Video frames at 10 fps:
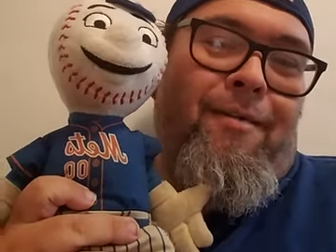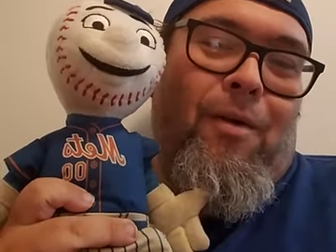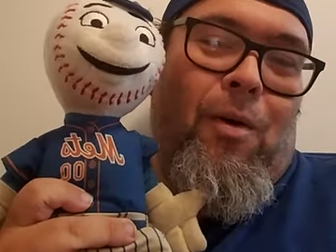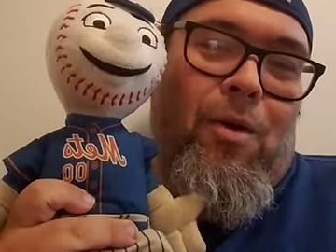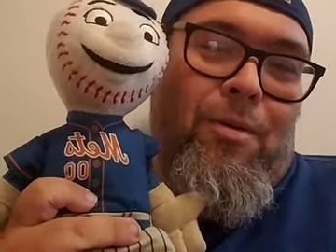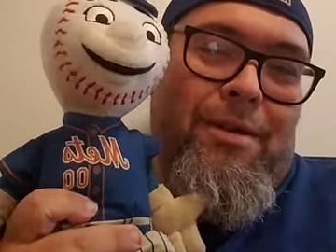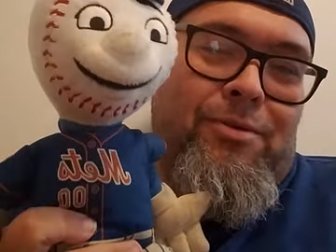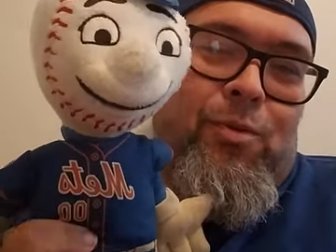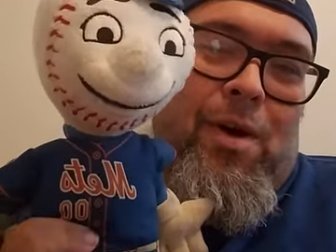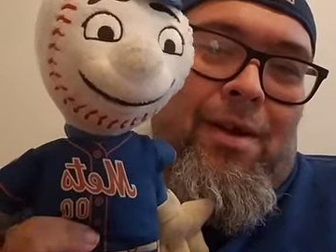For
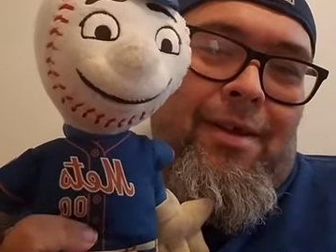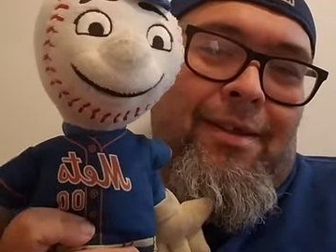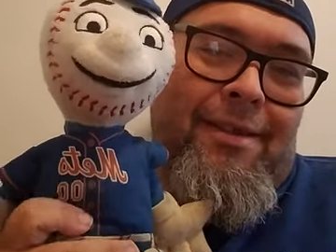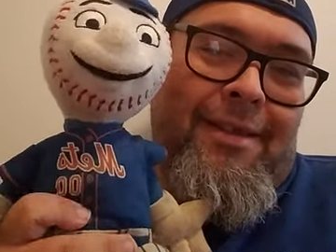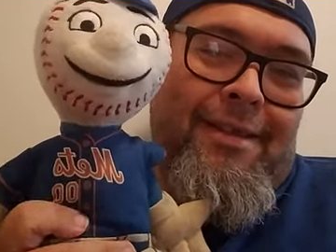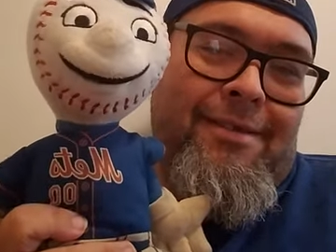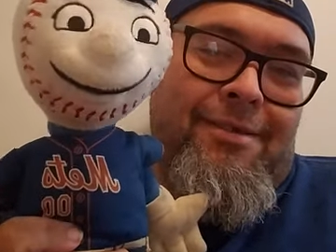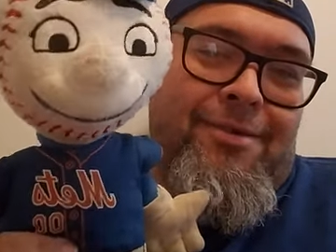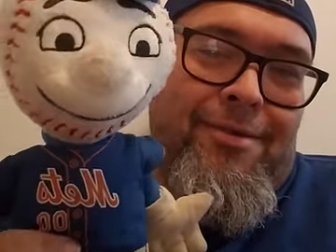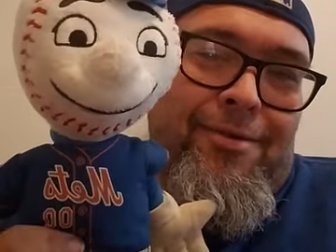it's one
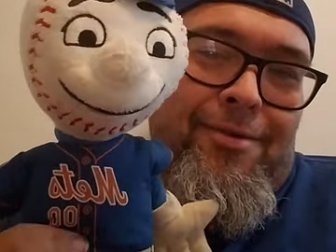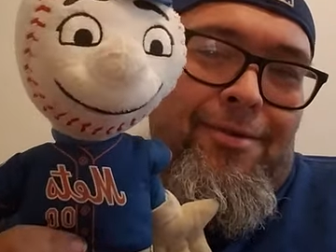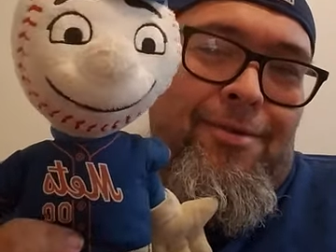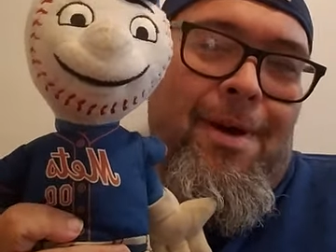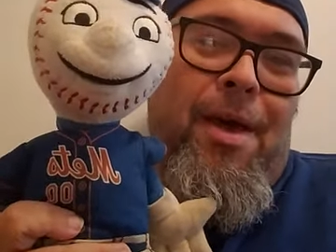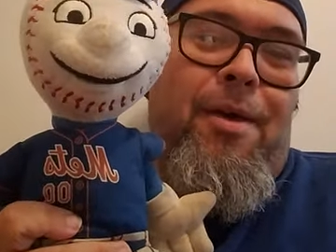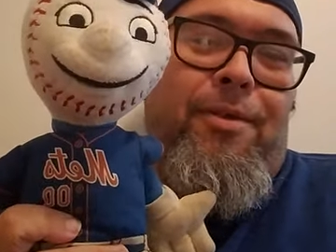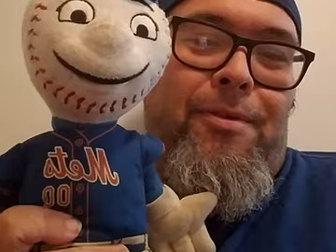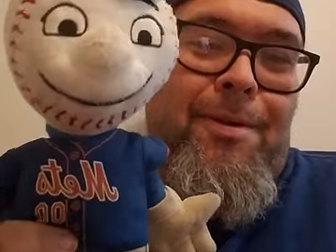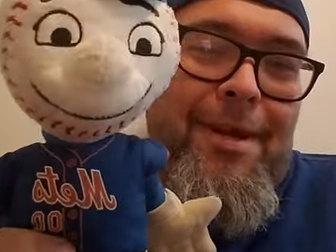and two,
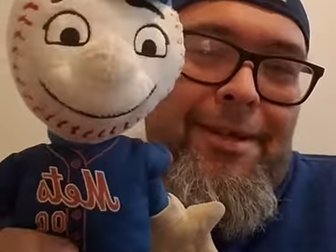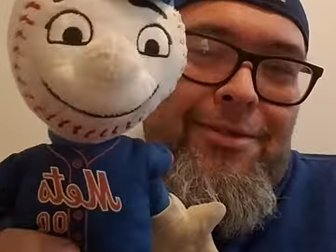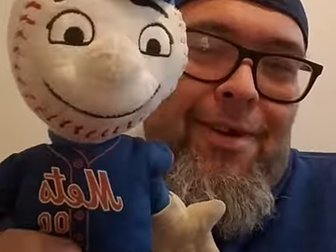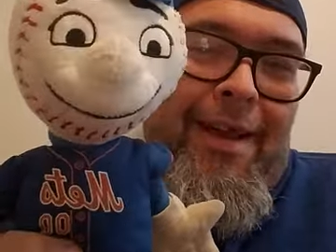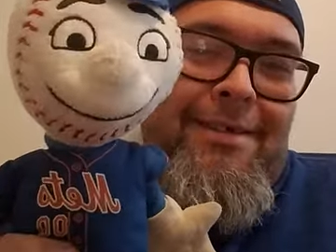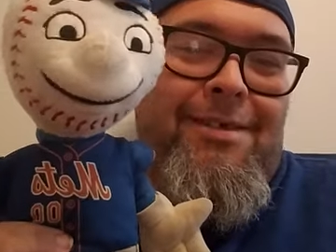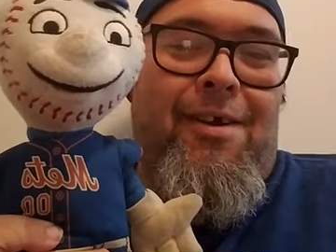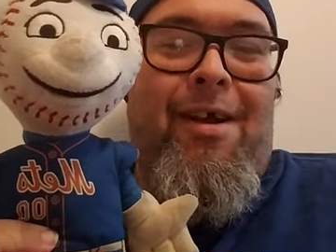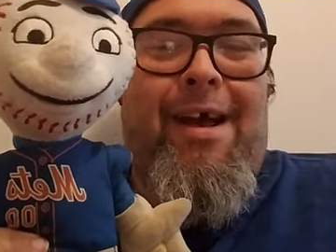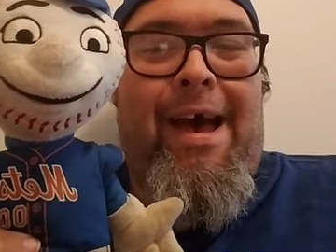three strikes,
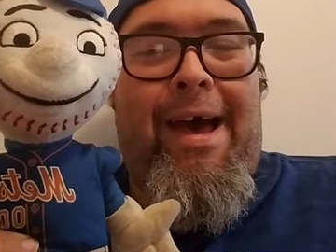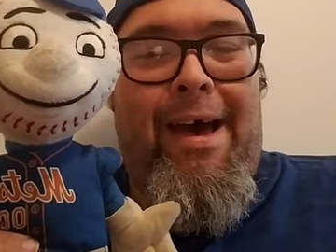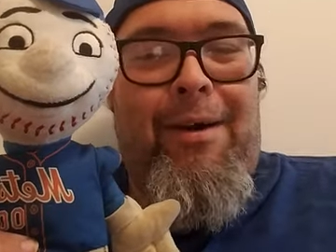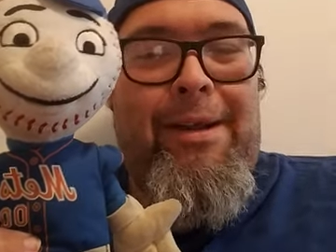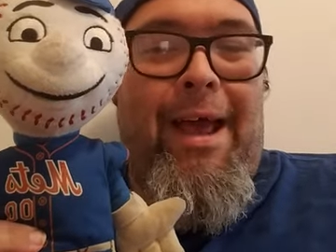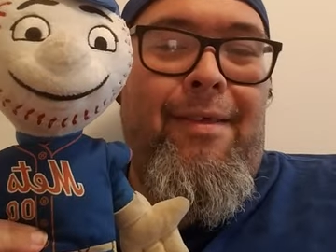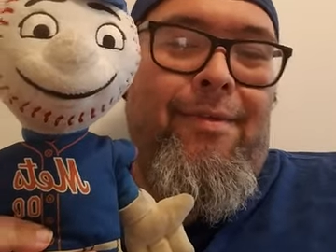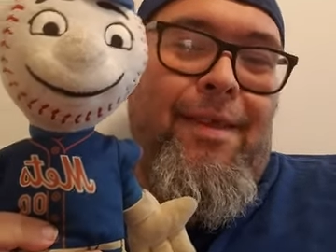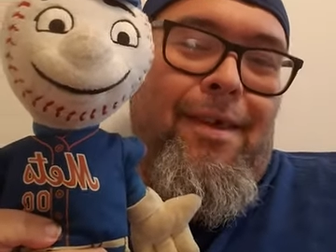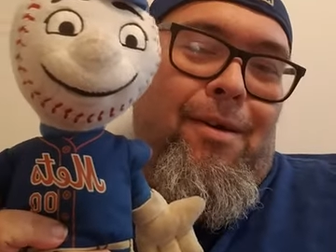you're out at
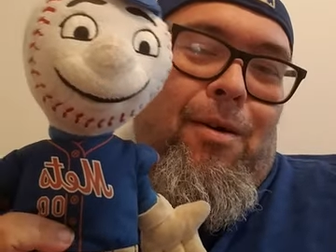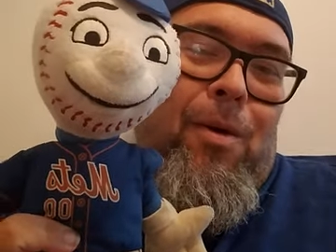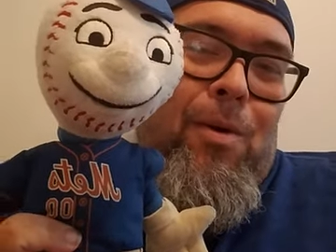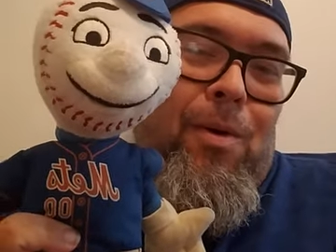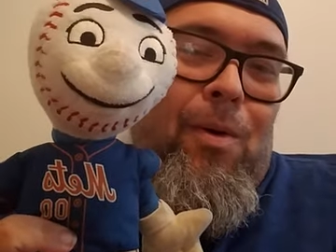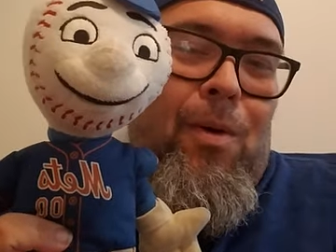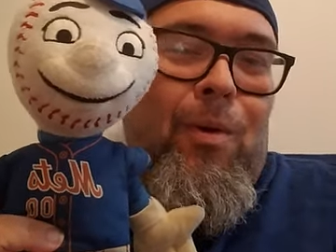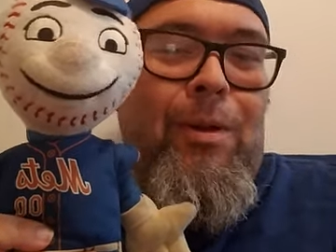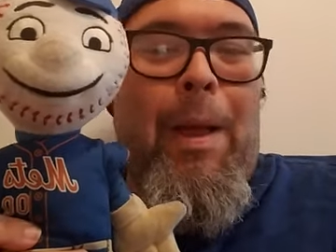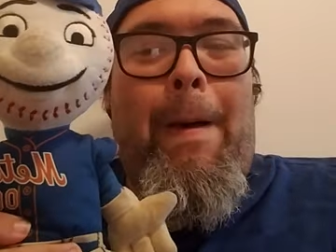the
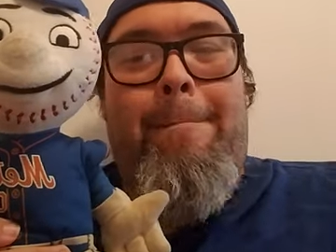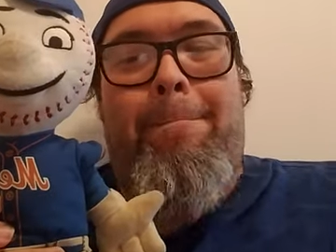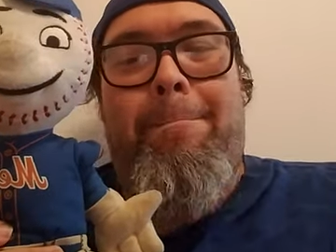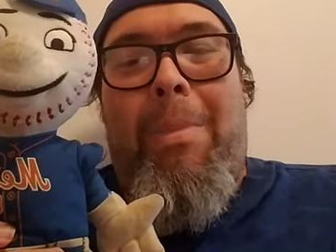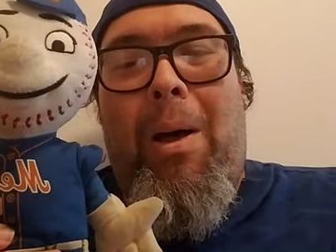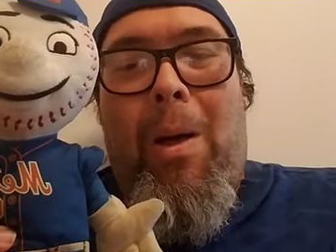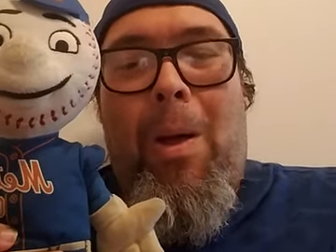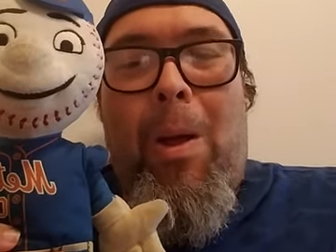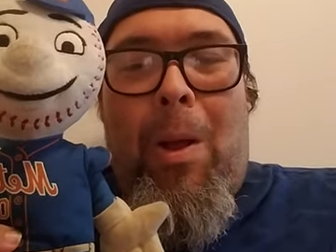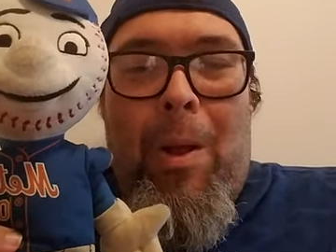old
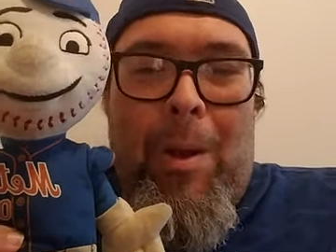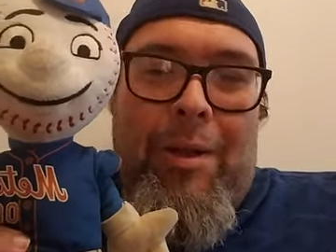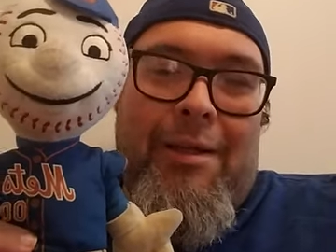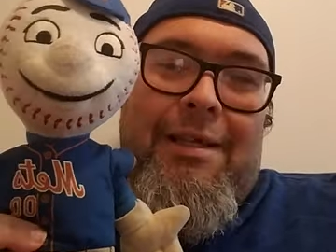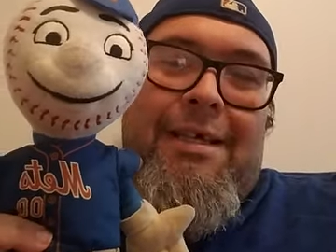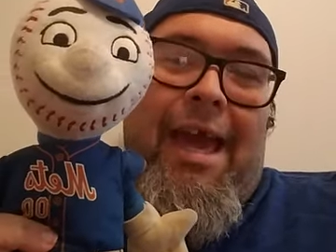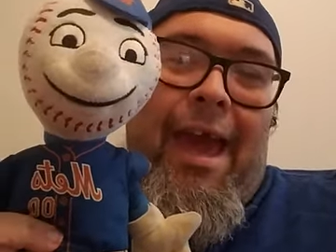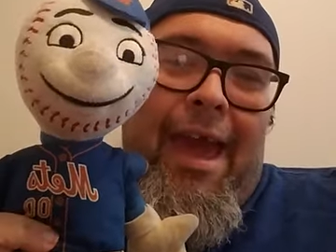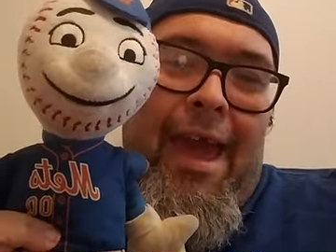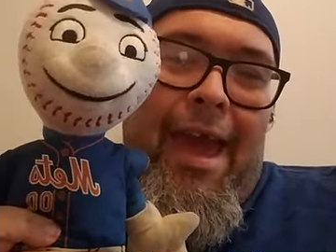ball
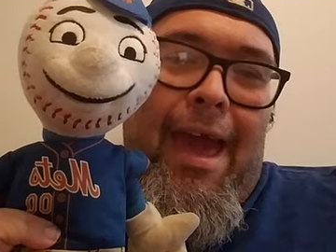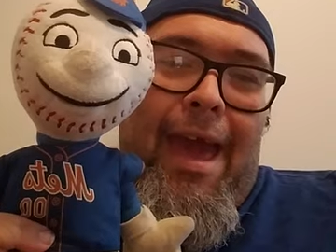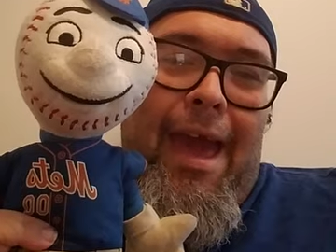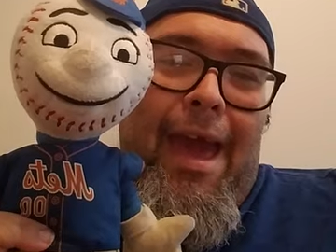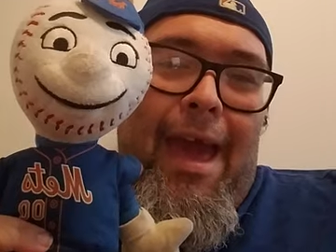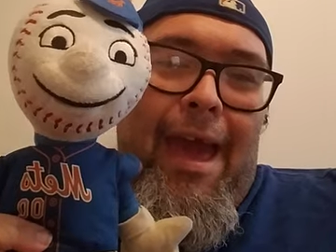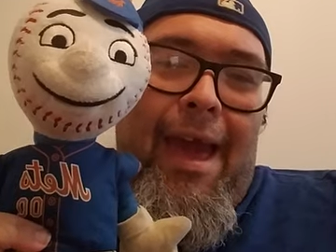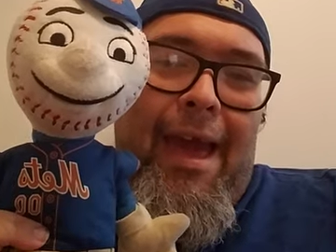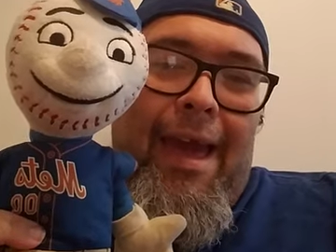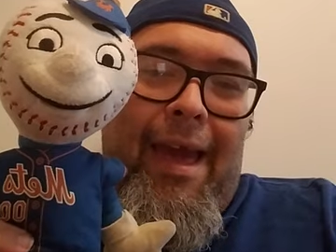
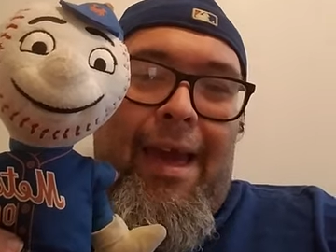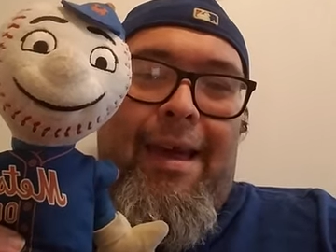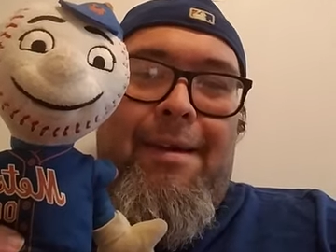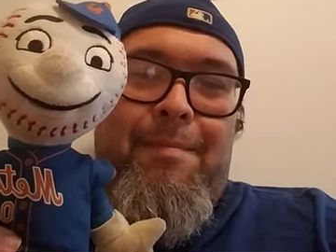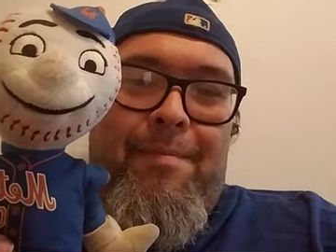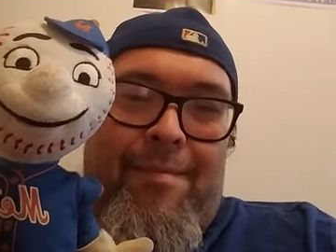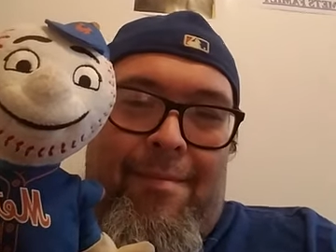game.